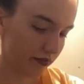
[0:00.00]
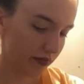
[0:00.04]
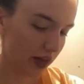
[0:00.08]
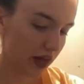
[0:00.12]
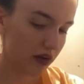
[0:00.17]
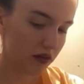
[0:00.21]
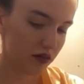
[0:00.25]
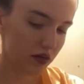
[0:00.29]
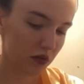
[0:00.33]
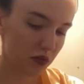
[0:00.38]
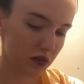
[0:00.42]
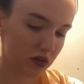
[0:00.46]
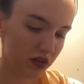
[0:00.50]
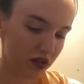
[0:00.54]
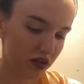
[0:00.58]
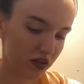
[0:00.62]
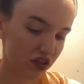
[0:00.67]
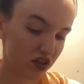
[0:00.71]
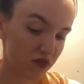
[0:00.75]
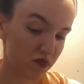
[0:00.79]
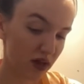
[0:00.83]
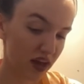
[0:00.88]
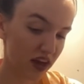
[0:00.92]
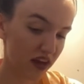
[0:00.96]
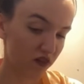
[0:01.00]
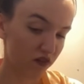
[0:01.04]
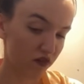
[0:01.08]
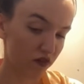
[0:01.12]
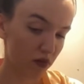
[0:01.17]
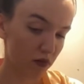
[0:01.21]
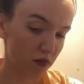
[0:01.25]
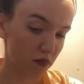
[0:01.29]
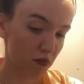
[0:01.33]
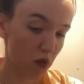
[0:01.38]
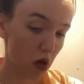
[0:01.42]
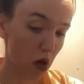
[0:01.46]
I don't know what to expect
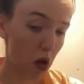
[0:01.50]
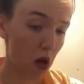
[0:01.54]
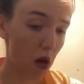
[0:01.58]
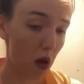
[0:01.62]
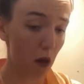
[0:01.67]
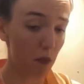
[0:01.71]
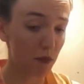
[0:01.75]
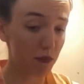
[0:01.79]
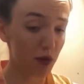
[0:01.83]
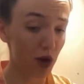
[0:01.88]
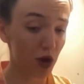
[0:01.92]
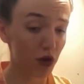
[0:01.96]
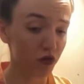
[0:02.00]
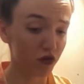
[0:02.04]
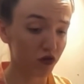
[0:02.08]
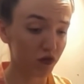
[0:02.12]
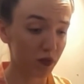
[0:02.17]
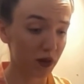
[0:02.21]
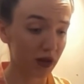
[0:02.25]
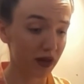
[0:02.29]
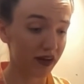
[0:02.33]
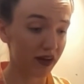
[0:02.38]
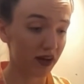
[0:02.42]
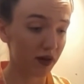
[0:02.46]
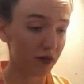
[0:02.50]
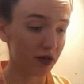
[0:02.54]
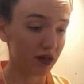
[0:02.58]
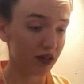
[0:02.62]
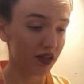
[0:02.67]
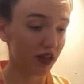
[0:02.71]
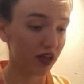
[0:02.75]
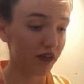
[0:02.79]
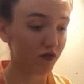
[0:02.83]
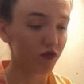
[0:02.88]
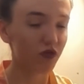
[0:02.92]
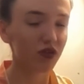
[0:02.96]
from post-pandemic
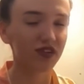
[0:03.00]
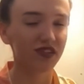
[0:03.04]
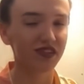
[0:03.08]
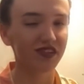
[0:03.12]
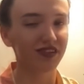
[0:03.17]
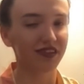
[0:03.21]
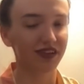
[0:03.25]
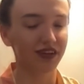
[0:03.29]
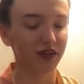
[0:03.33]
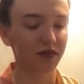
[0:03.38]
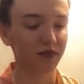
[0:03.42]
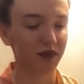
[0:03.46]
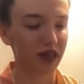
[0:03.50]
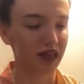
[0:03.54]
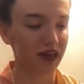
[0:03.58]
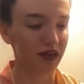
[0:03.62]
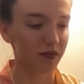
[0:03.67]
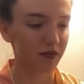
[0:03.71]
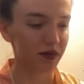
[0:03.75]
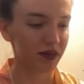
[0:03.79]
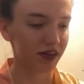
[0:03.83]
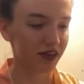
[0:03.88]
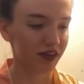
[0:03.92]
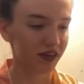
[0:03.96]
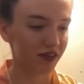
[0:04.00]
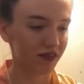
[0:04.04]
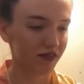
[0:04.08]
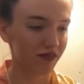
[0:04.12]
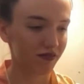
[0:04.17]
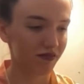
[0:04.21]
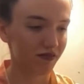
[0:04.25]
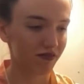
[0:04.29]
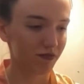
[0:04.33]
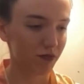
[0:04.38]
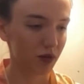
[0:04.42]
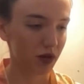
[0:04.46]
life. We're still in a pandemic,
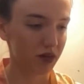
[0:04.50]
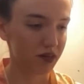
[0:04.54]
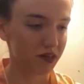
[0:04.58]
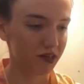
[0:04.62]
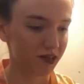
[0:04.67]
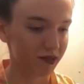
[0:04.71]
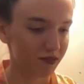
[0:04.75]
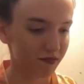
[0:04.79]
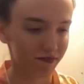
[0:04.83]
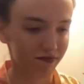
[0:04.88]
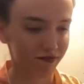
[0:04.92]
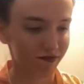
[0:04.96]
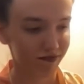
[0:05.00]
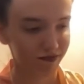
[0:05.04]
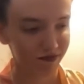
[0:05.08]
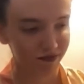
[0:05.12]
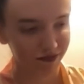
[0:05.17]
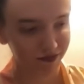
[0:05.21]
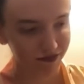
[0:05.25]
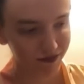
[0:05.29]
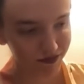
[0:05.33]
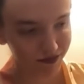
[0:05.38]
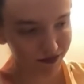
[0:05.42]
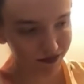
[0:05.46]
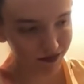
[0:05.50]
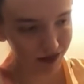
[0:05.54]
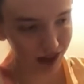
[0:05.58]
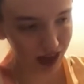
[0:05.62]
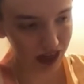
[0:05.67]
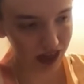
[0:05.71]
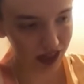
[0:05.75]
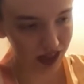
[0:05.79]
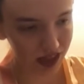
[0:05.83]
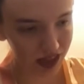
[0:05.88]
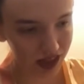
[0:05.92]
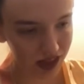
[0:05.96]
mind you.
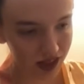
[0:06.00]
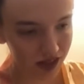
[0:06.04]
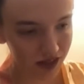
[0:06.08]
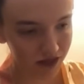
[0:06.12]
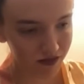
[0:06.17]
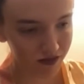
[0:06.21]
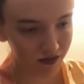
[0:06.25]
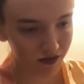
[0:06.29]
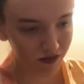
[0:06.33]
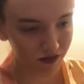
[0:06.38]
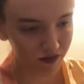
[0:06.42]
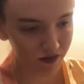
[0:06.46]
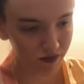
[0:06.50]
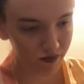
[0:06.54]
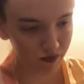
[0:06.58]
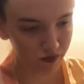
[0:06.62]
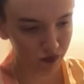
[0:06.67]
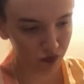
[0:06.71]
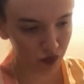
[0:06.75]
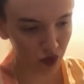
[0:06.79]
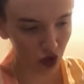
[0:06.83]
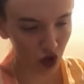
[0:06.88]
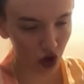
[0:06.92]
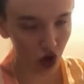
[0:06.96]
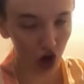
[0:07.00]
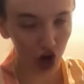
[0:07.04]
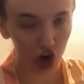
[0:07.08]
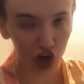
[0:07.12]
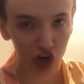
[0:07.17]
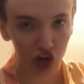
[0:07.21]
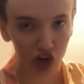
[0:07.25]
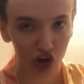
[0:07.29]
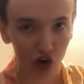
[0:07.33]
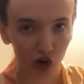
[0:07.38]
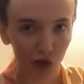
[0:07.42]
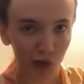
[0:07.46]
It's
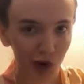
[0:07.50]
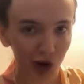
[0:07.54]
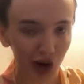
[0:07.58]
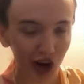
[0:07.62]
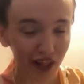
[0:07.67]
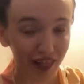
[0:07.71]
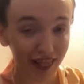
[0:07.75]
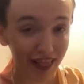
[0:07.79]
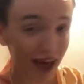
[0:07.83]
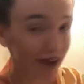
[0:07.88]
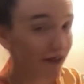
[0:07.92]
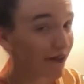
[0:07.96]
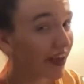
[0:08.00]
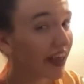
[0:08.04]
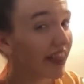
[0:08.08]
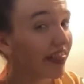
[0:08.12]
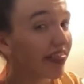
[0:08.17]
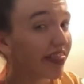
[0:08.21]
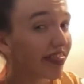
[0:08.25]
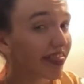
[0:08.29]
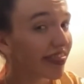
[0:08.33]
October 11th?